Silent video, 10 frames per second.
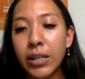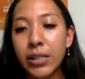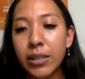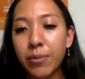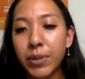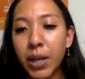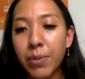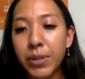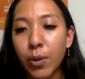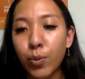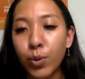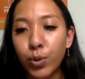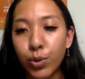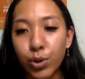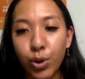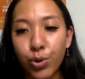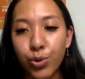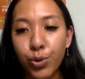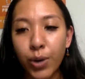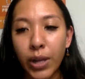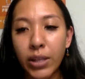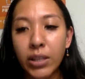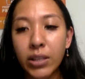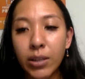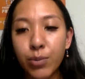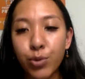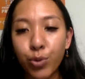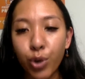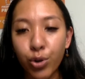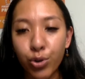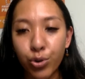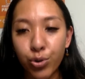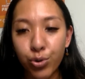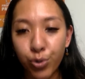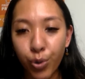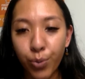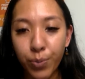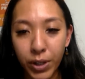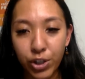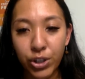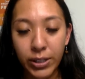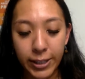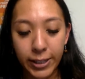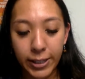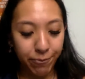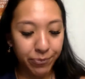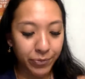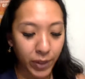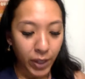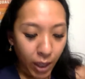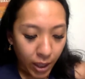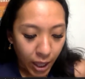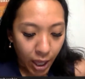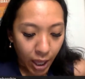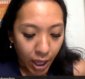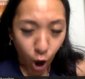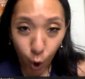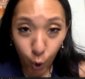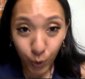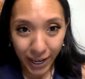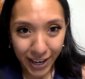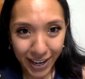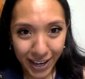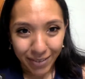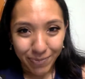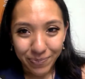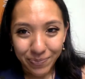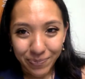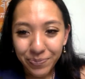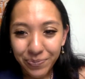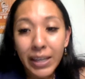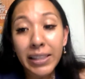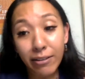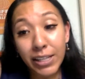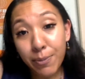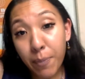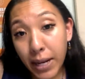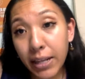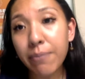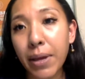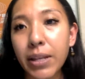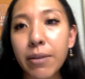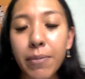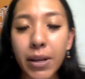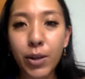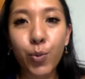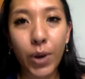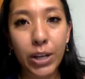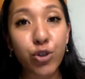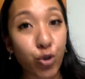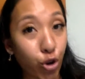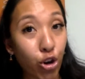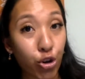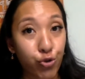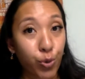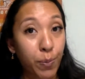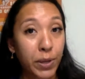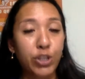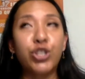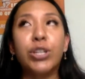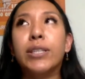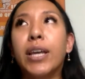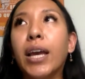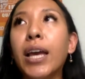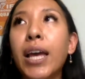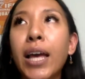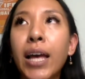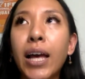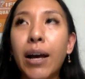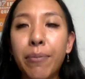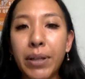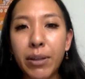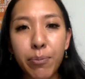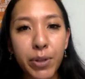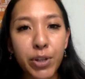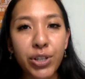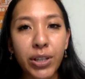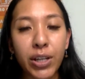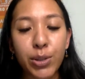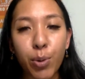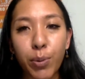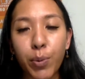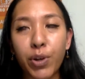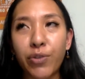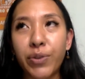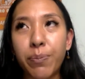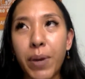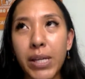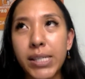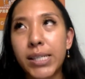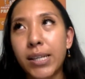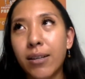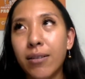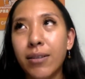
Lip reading: Sometimes I will lose control. Any tips to control binge eating? Okay, now there's many ways to control binge eating. I think binge eating is probably one of the best